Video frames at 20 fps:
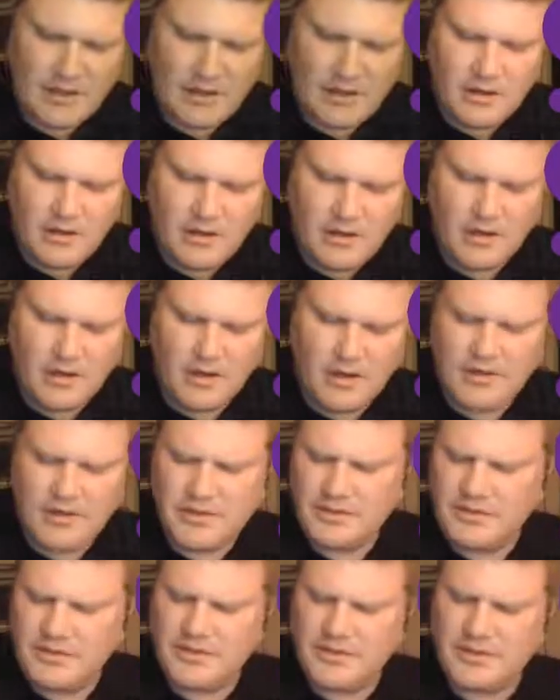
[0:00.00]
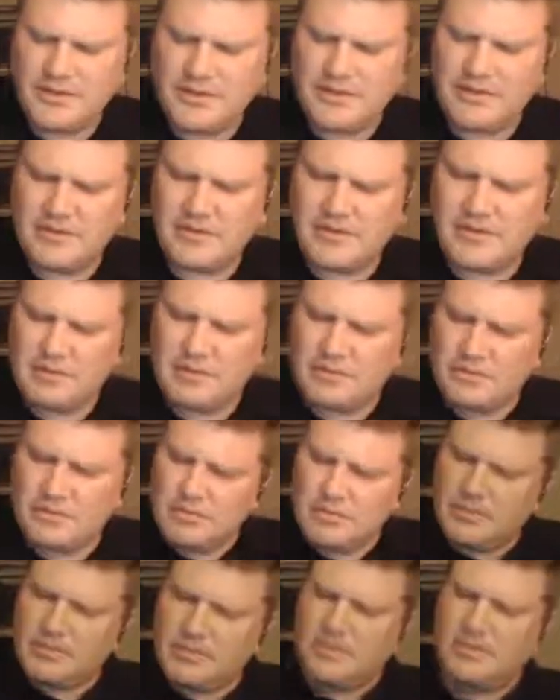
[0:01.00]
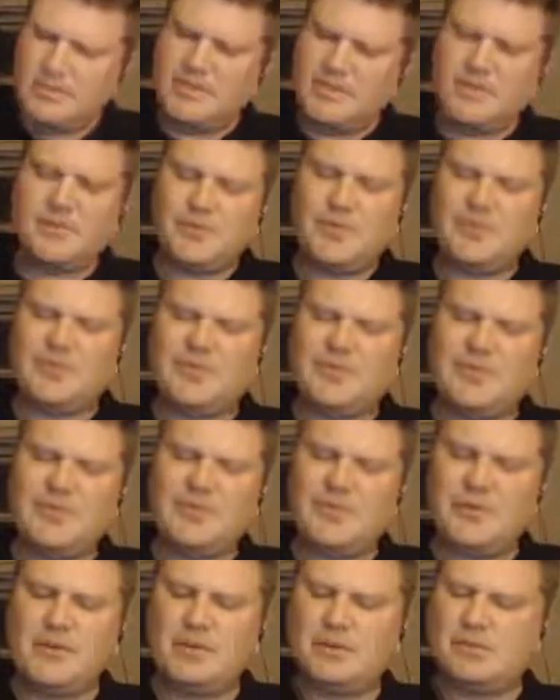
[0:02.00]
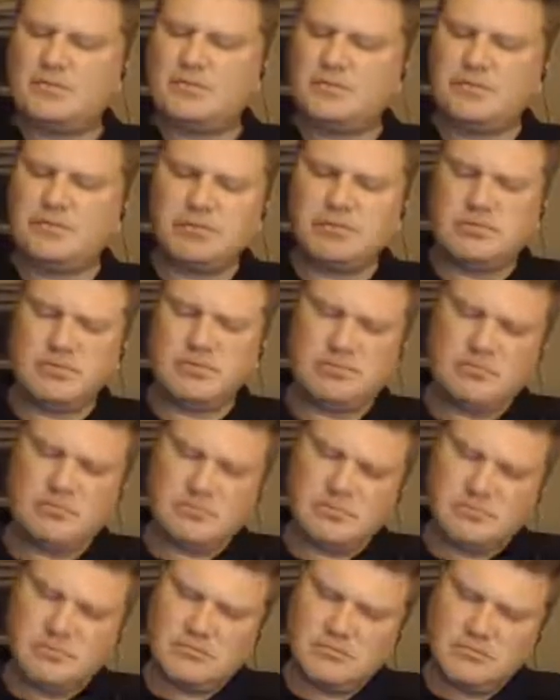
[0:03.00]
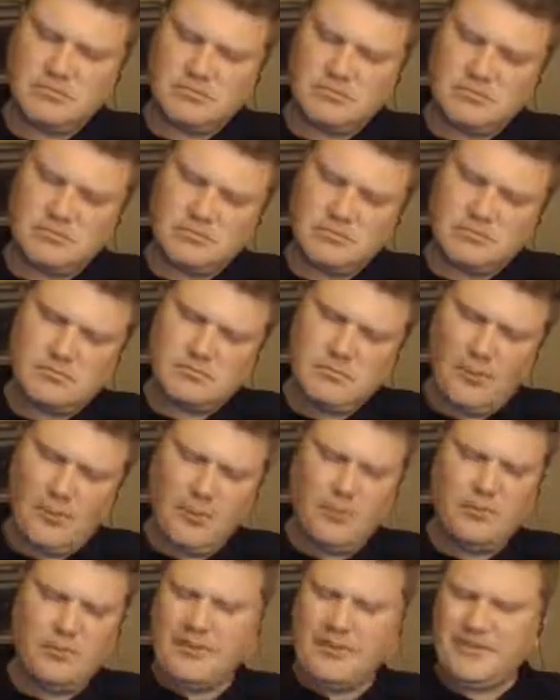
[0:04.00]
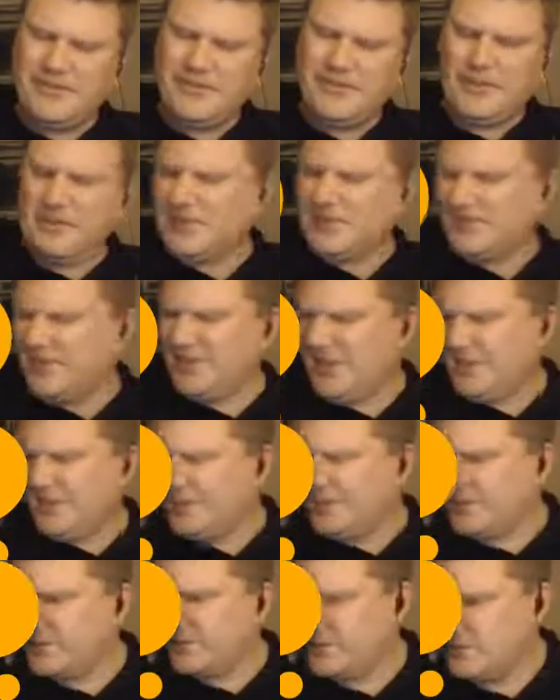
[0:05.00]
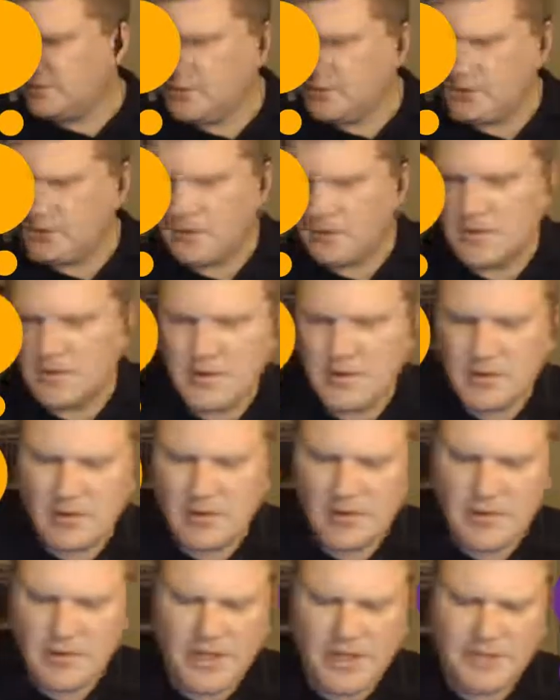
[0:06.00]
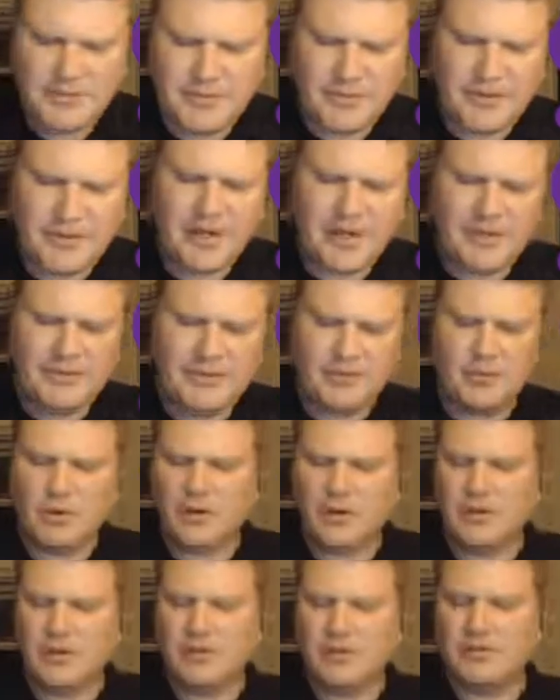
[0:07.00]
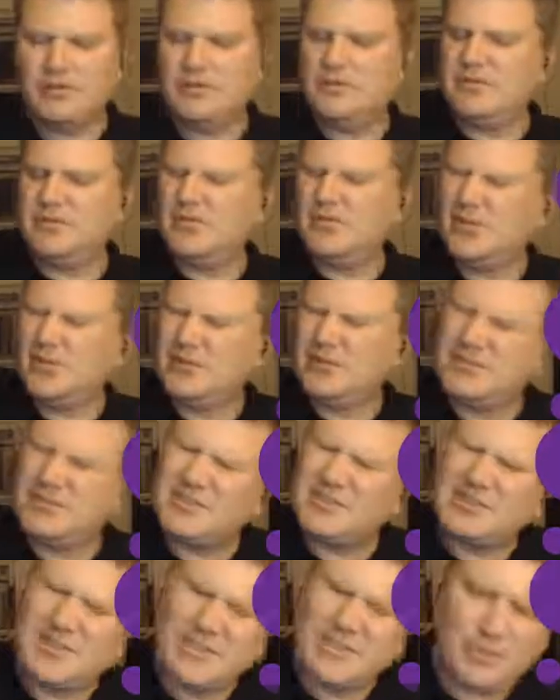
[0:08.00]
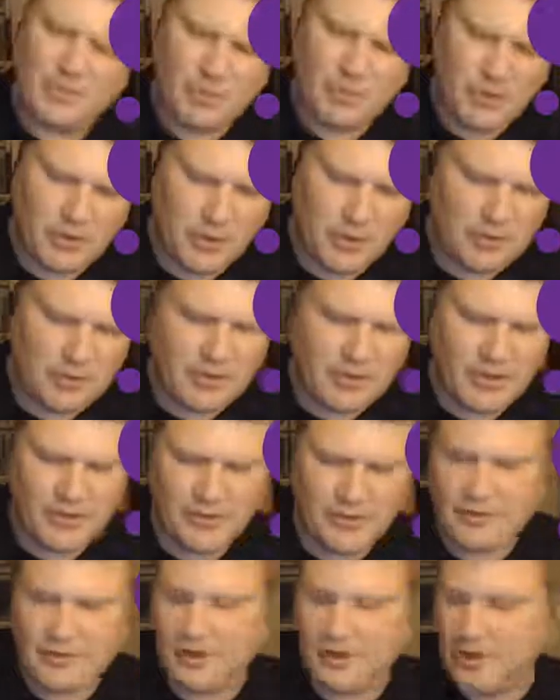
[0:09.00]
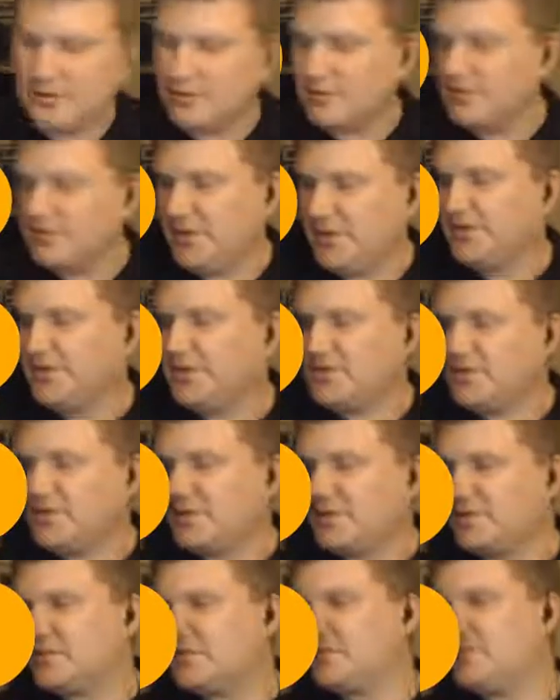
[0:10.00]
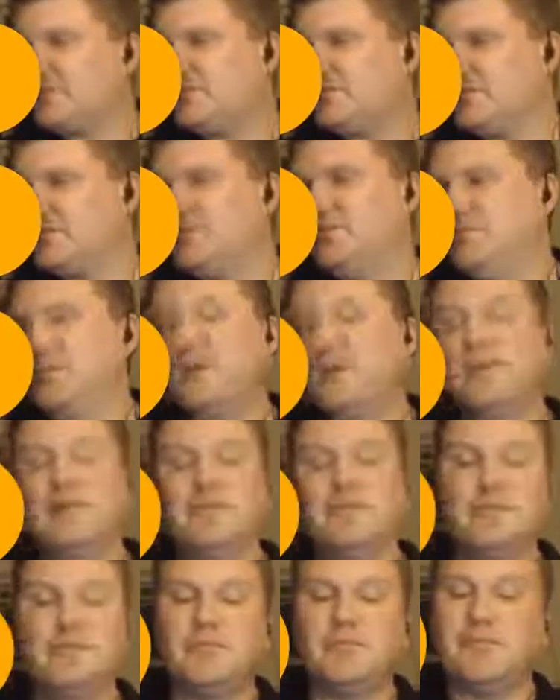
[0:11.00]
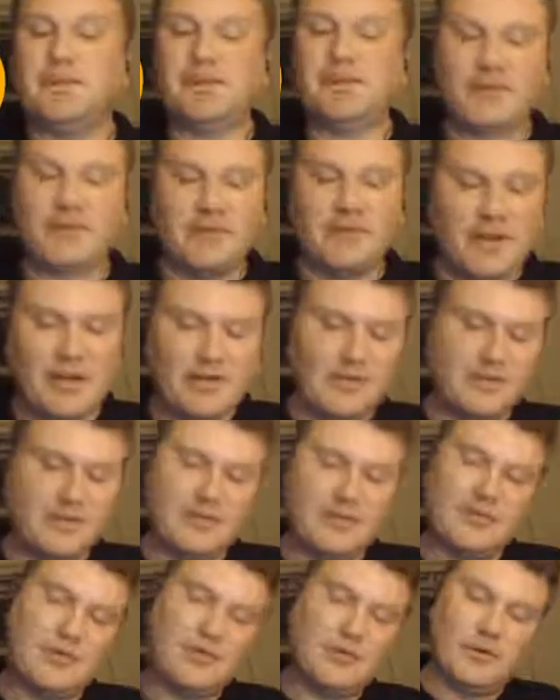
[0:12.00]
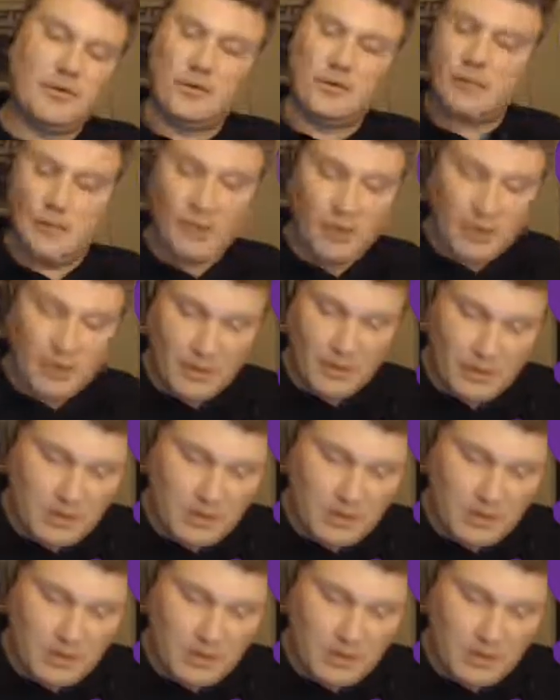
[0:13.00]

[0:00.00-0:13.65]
Uh, this one says you there will be sleepless nights. It's because you are well, he says you are going undercover basically. Meaning, beings are not going to know who you are.